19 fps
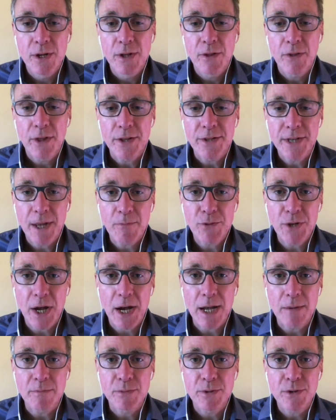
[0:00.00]
that
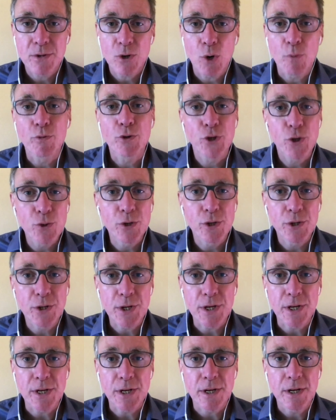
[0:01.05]
sometimes
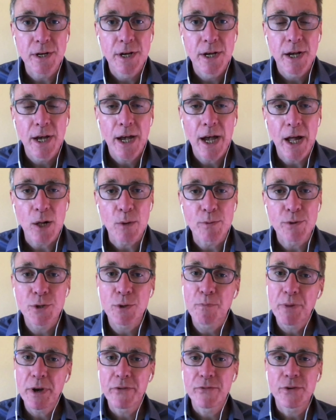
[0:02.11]
opportunity helps to
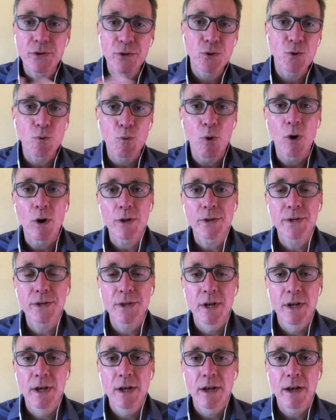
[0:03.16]
pivot towards
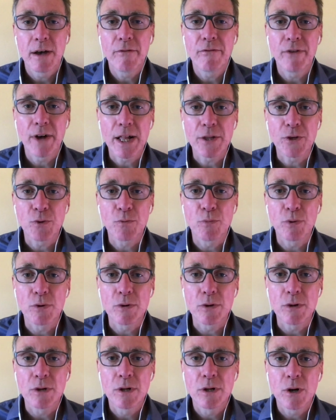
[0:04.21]
a
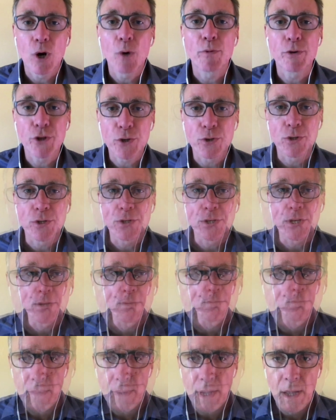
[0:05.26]
valuable opportunity.
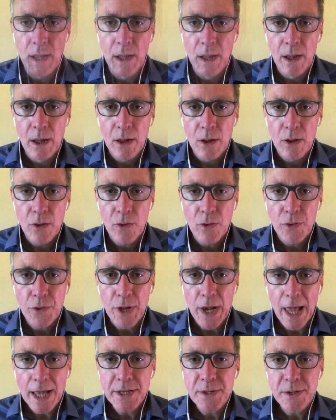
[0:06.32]
The
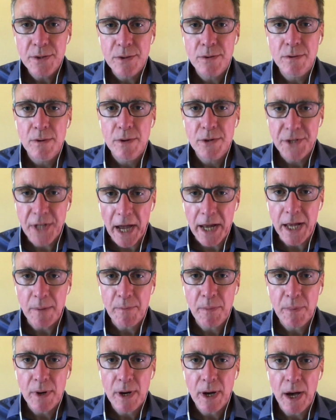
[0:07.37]
last
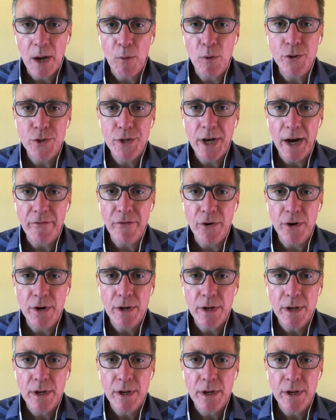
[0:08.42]
startup I want to cover